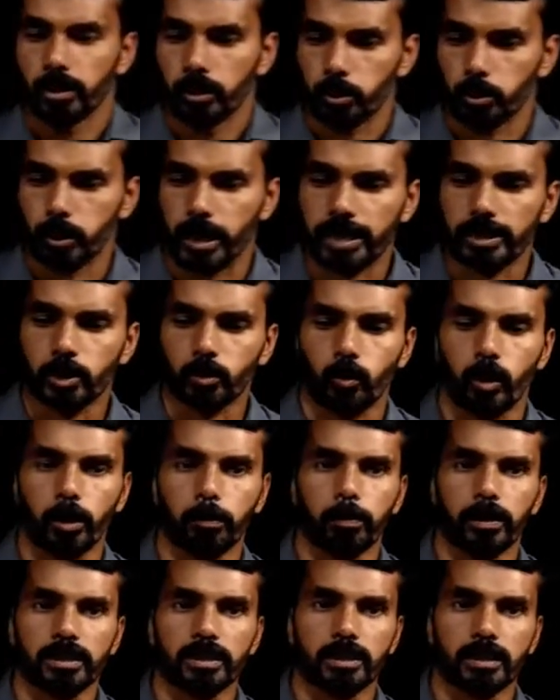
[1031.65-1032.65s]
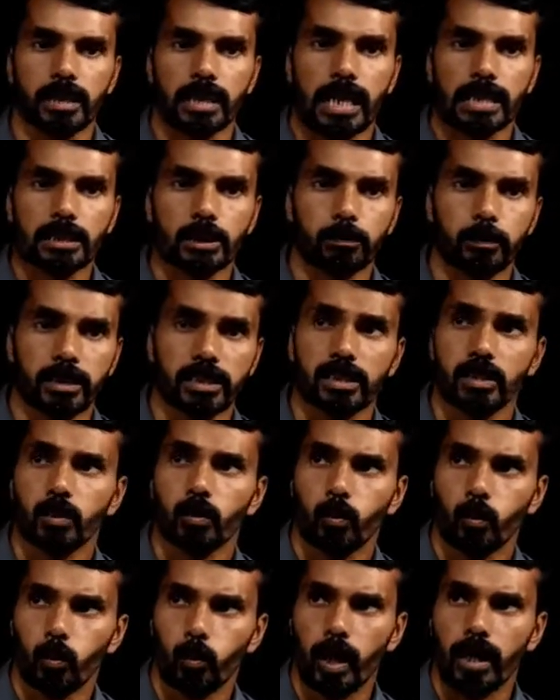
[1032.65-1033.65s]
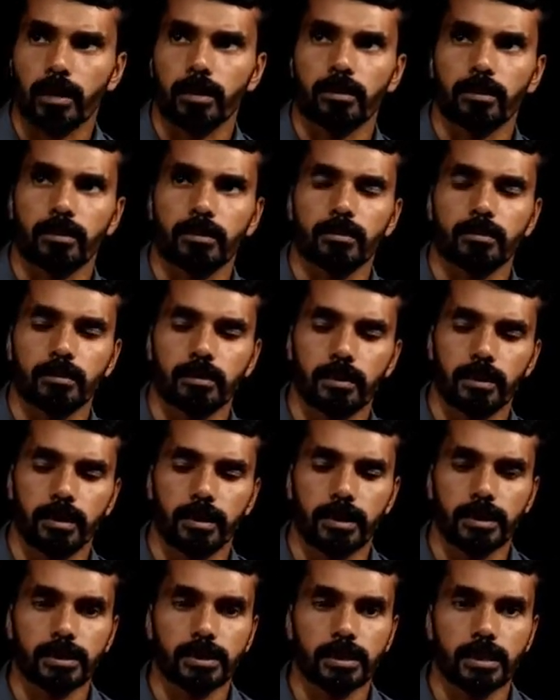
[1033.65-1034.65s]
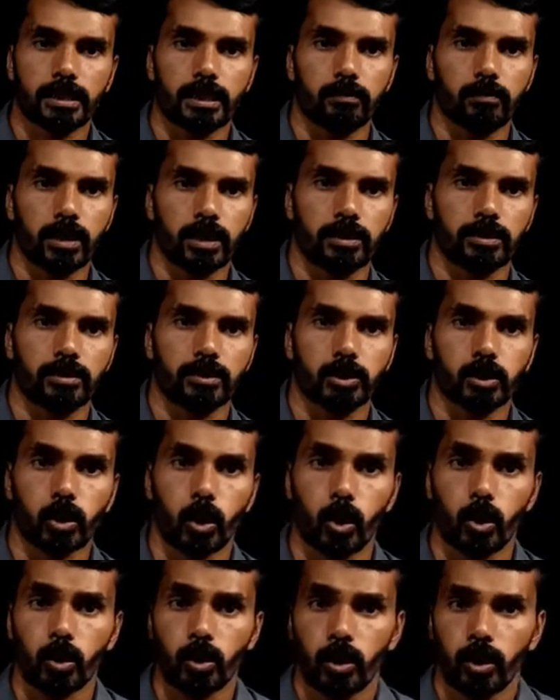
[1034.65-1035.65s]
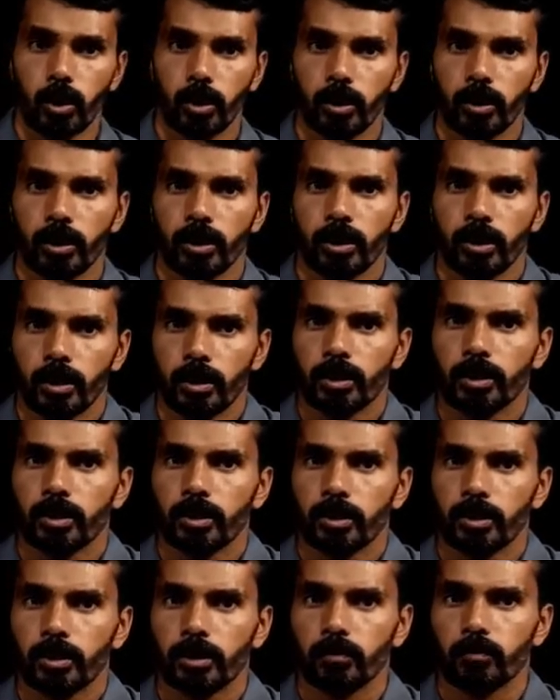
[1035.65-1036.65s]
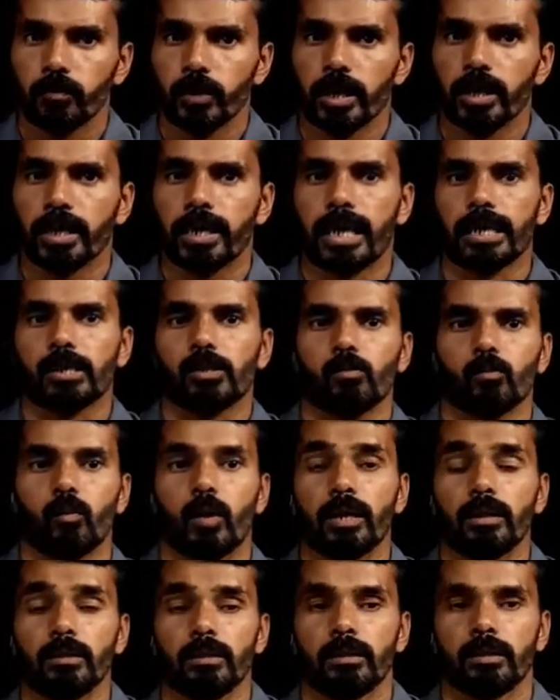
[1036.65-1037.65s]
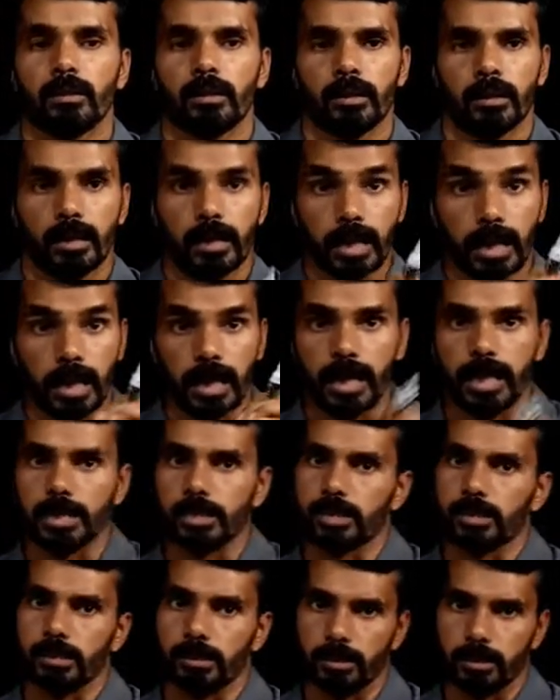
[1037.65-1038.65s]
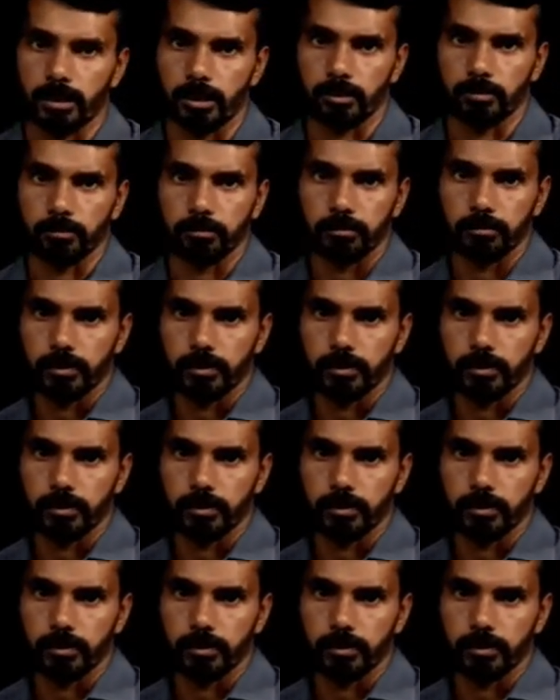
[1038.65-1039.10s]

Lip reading: 2x square plus 3x plus 1. It is the dividend. So we get one relation here.